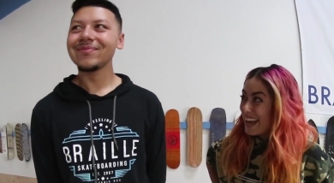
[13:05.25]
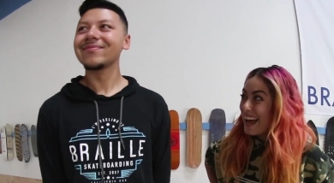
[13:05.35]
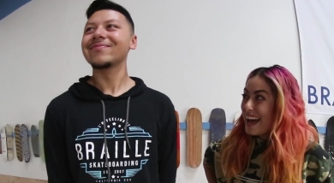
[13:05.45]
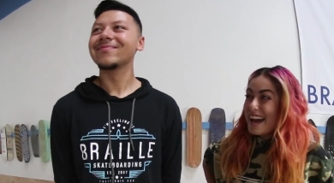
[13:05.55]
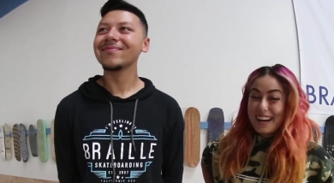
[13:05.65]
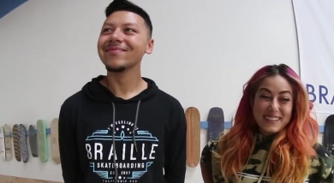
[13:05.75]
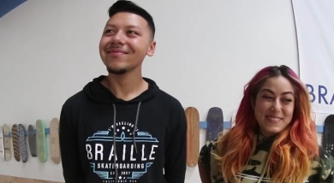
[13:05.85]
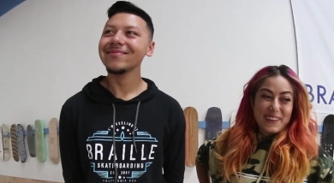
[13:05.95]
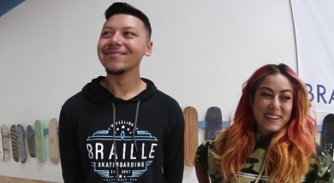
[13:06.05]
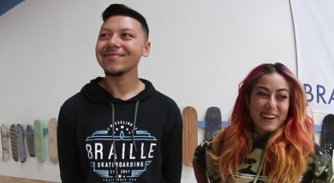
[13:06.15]
Speaker 1: that was
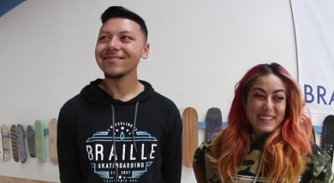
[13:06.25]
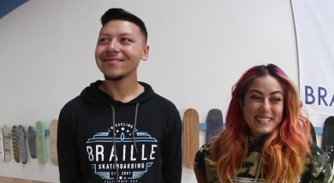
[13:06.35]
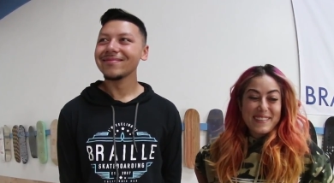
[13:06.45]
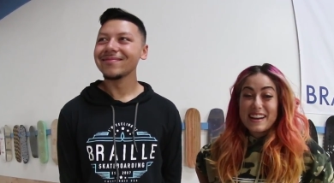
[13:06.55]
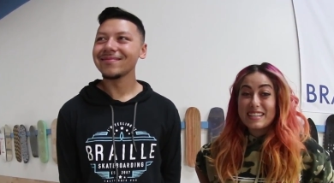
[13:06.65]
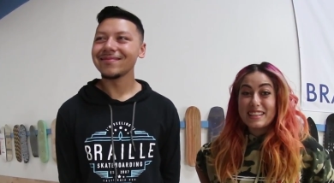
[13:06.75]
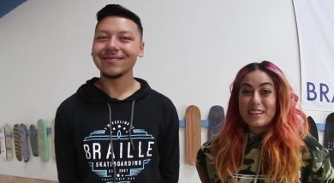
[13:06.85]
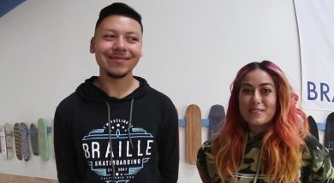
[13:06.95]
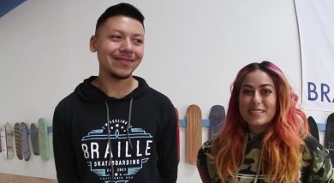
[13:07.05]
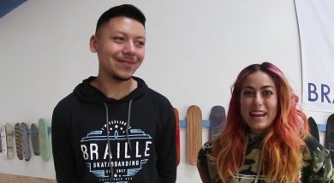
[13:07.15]
pretty awesome. I didn't
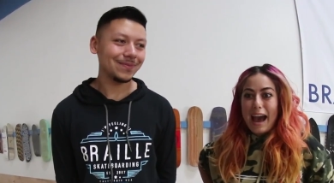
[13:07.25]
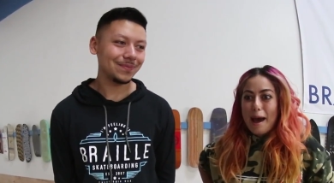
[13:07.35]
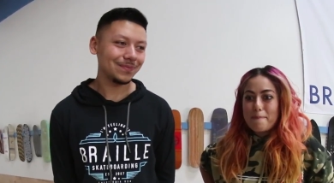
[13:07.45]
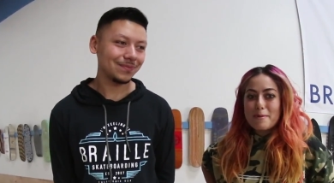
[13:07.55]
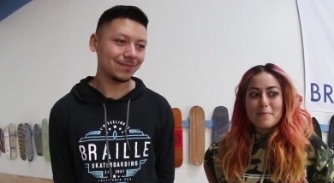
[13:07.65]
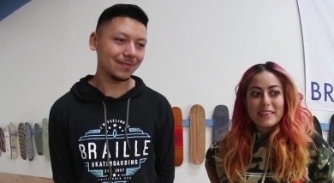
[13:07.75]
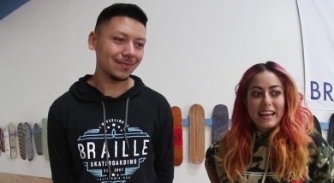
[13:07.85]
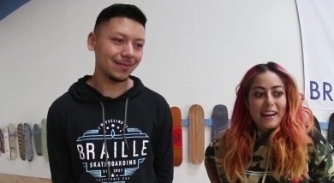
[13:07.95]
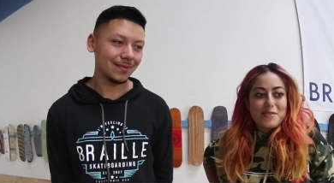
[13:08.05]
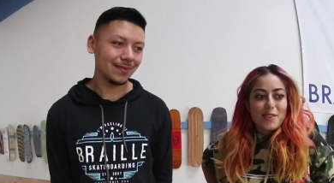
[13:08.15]
think it would happen, but
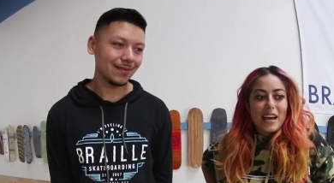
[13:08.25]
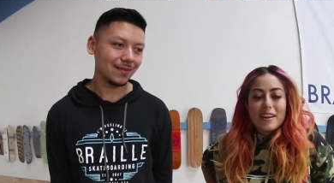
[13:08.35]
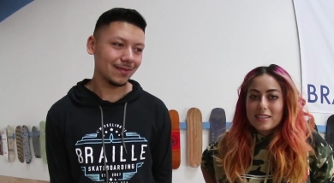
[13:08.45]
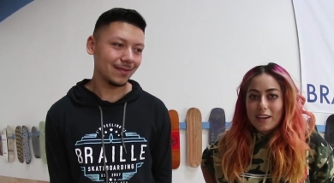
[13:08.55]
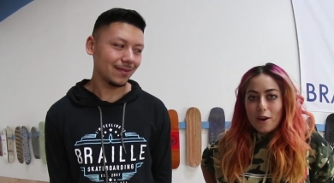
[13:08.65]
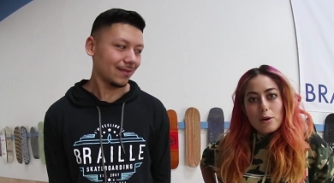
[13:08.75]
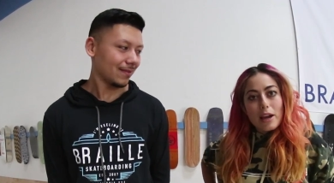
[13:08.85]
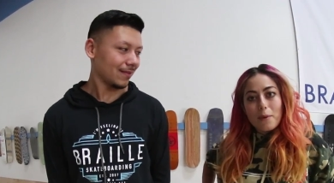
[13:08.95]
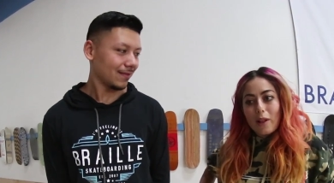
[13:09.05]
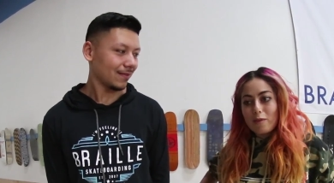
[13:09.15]
then after that, I was like,
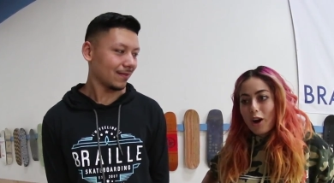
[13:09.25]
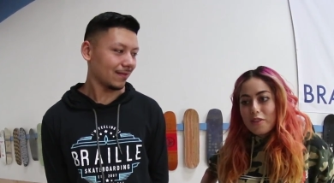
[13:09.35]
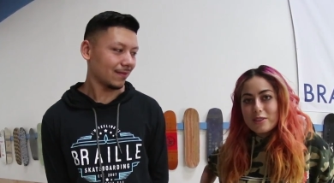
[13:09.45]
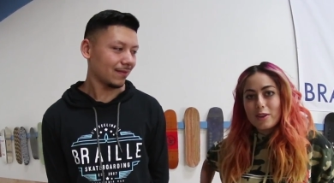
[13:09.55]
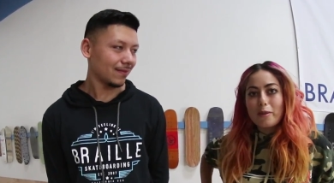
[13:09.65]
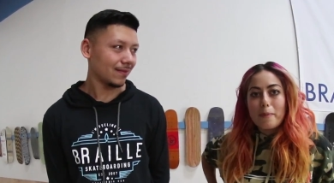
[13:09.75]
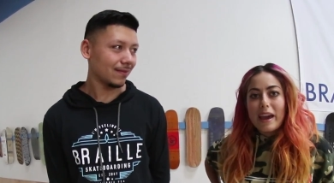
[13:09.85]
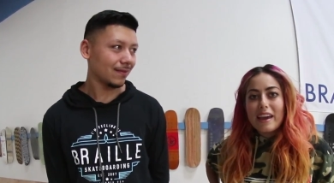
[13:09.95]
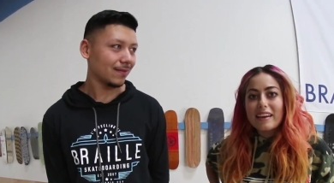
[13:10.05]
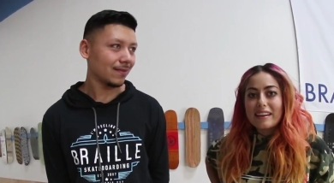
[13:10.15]
okay, well, I've got these on the
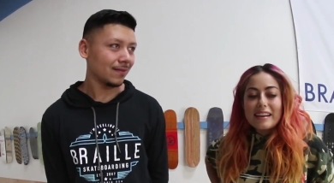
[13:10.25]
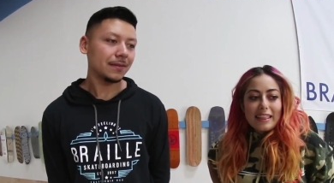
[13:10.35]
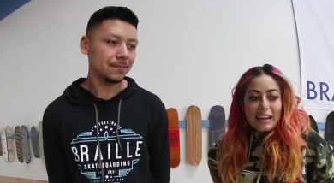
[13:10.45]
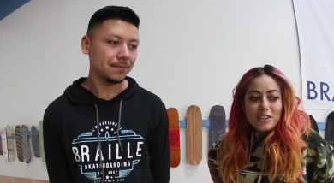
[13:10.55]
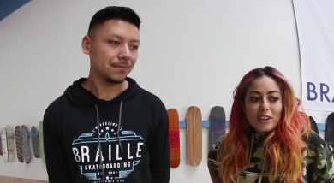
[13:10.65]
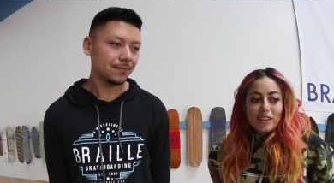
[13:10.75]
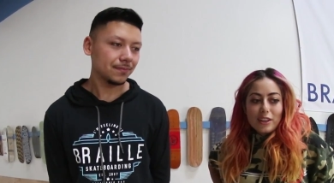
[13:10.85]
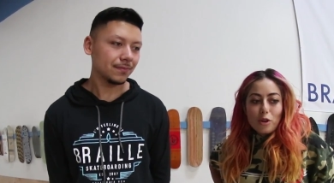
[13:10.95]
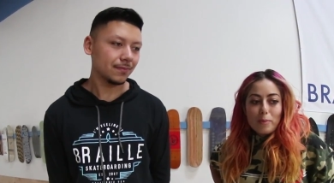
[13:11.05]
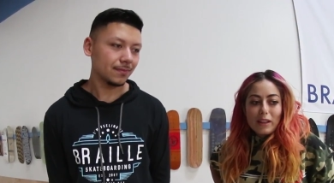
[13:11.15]
bank, and that took a
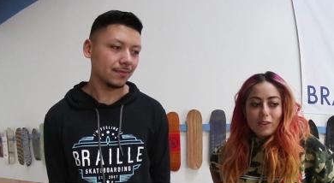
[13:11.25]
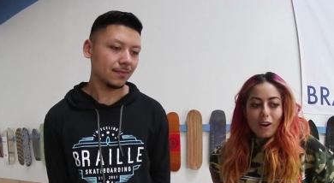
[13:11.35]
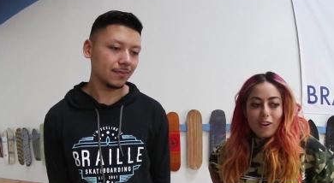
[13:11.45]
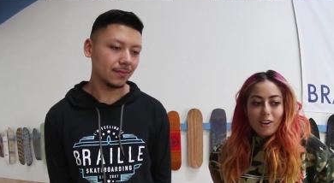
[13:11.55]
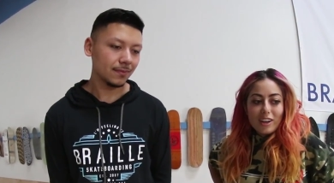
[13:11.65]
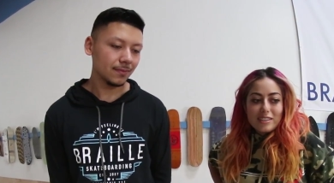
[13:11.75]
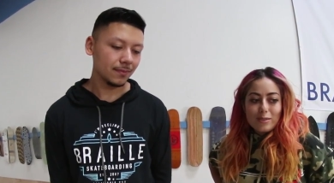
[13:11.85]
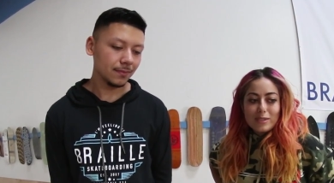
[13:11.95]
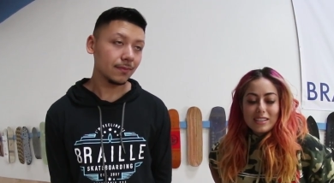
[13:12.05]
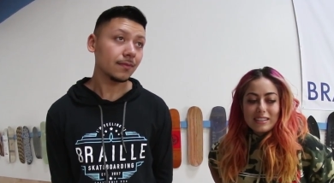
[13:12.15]
little bit longer because it
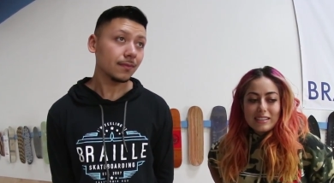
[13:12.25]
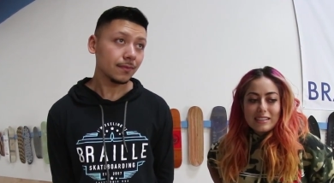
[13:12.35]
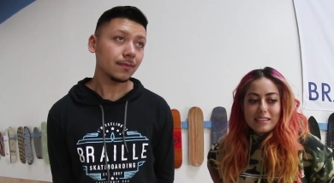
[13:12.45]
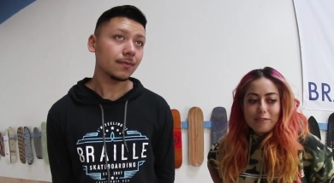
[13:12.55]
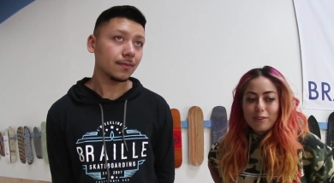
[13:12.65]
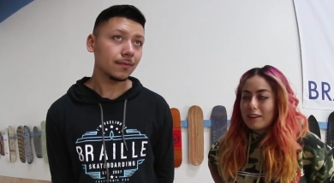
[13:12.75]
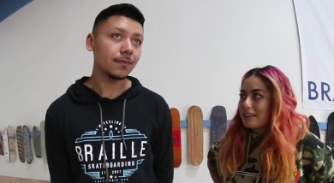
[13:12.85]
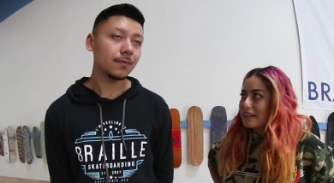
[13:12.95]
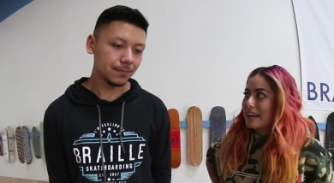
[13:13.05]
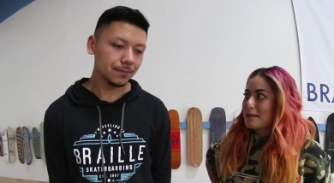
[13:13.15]
was a
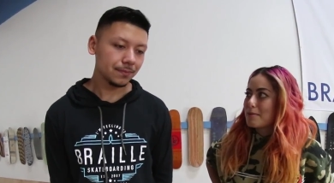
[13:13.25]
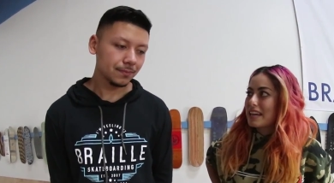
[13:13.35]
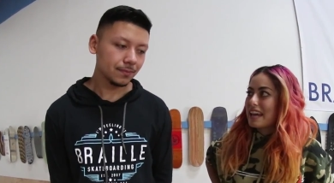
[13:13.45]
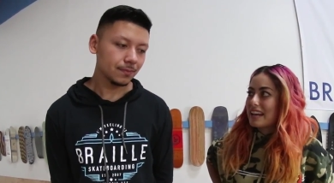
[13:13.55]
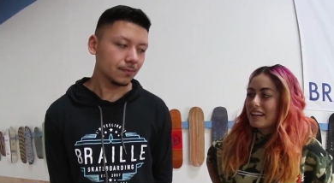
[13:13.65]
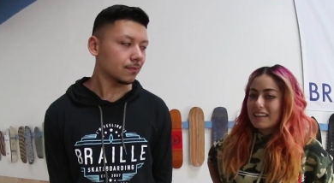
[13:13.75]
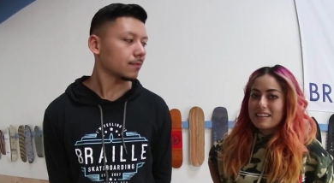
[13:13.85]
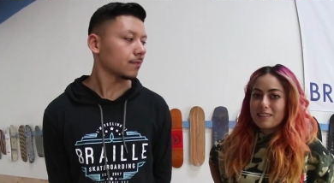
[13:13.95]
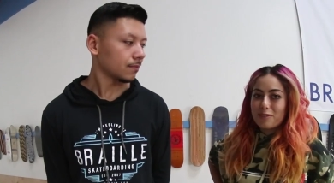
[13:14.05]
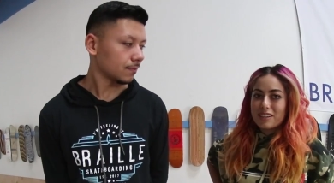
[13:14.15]
different kind of mechanic and a
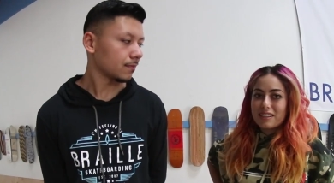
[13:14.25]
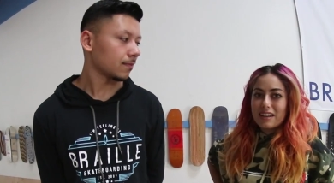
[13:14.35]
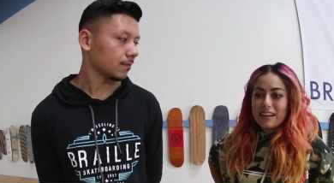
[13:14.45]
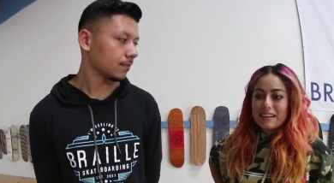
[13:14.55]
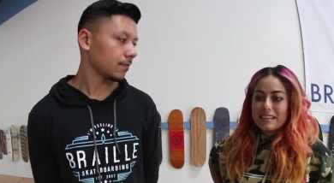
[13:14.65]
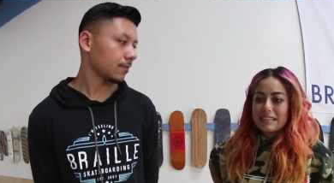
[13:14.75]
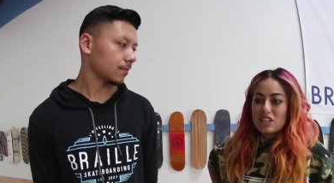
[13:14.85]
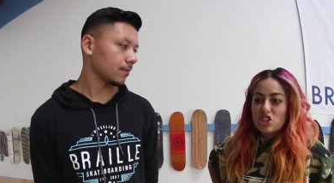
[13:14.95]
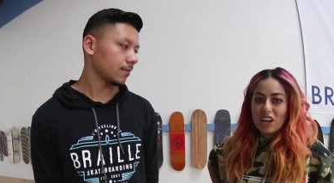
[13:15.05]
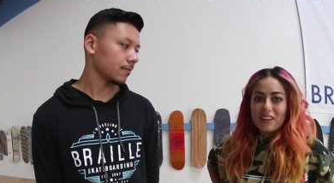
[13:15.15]
different uh,
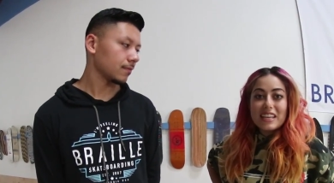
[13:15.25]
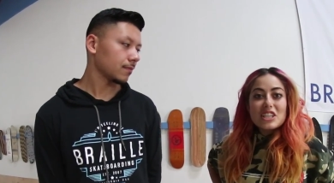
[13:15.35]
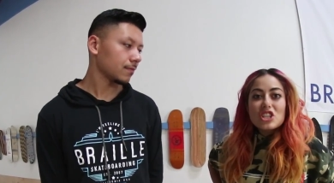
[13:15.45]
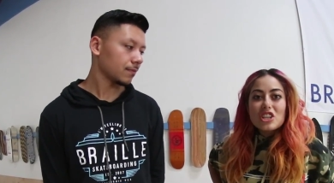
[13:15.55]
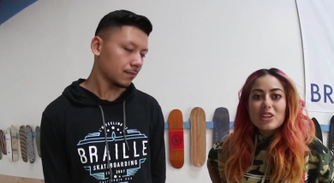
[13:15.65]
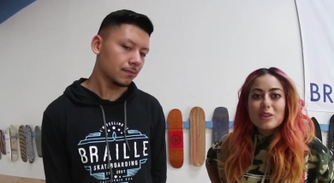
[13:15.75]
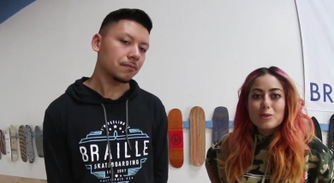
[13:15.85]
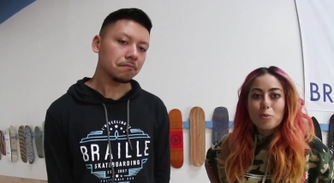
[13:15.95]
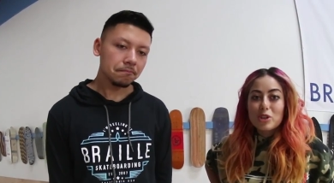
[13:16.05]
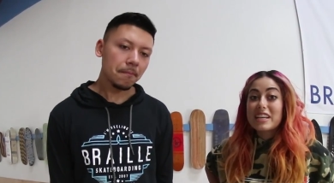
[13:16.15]
challenge. It's
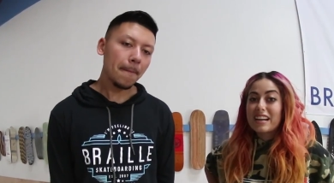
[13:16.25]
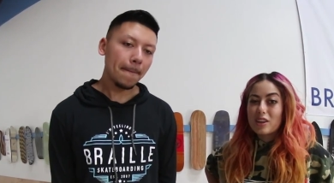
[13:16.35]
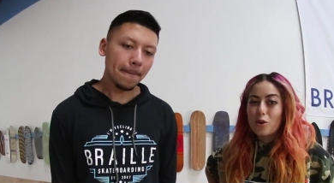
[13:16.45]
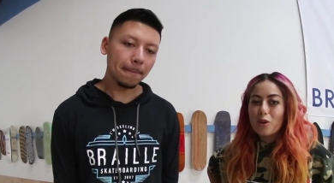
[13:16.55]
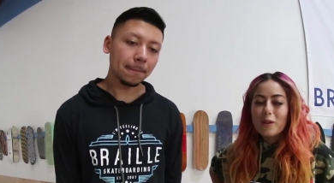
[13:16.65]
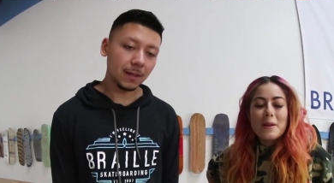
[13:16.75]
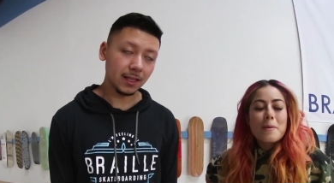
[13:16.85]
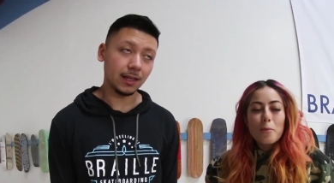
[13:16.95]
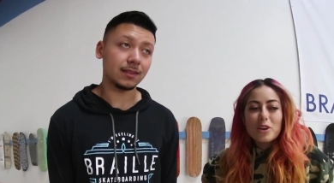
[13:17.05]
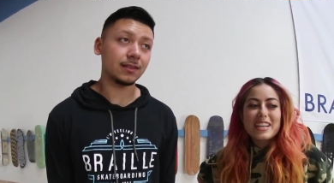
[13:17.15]
more technical.
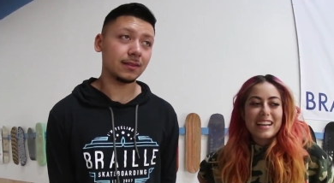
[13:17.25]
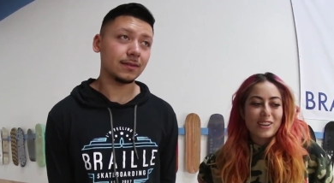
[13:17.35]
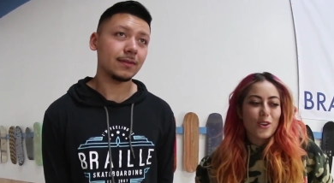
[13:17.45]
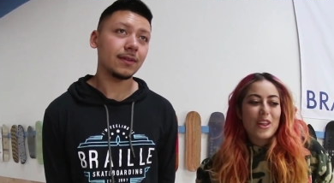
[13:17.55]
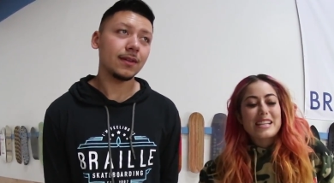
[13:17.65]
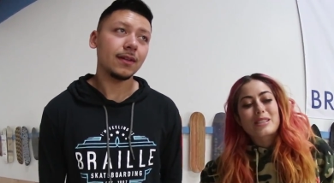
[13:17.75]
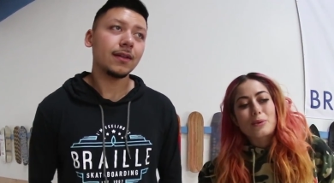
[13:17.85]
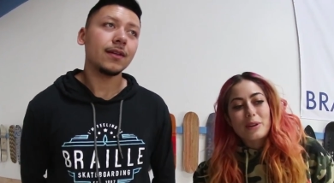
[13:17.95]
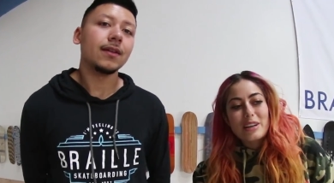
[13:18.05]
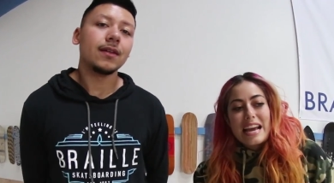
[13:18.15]
Yes. More technical, that's the
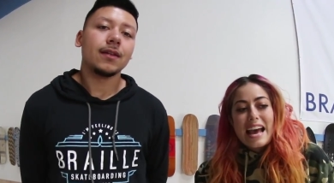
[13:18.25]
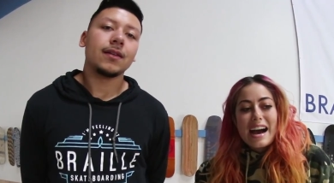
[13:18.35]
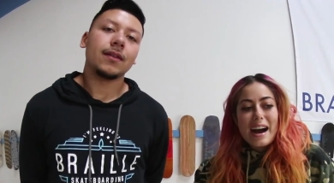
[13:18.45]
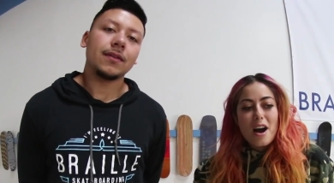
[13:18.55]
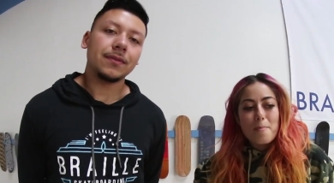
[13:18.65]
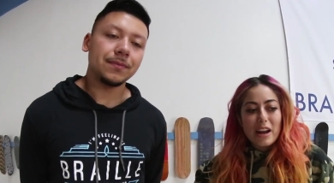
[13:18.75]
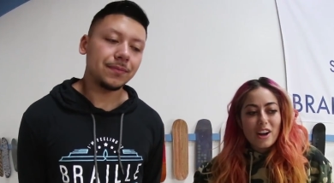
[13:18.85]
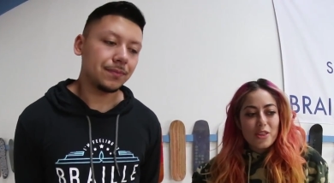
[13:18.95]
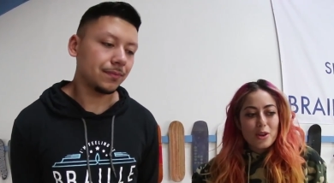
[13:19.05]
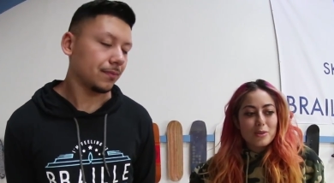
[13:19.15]
word. Um, but I
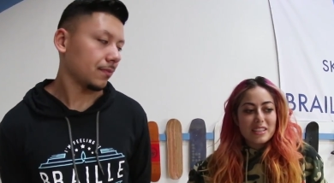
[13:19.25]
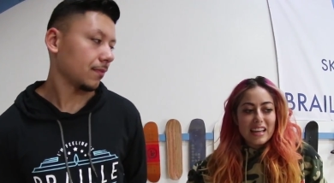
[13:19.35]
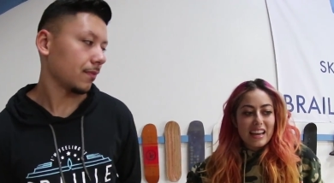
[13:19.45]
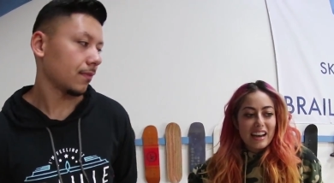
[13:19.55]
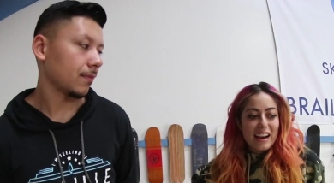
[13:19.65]
got those, and then